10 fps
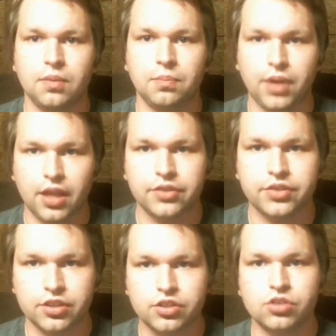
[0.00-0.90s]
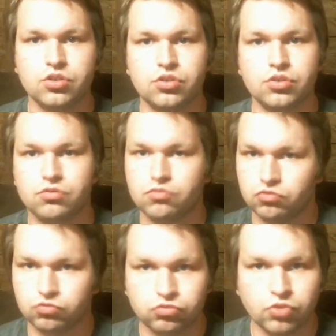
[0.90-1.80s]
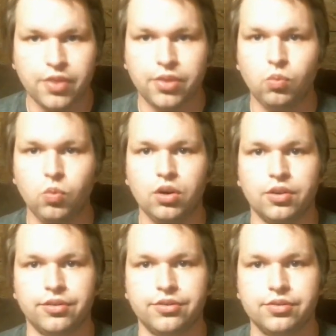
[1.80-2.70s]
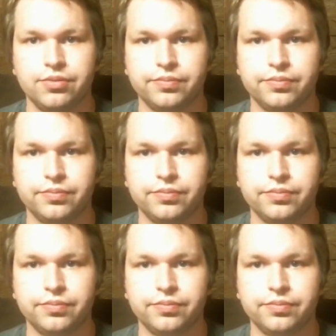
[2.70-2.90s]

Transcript: politicians run the world.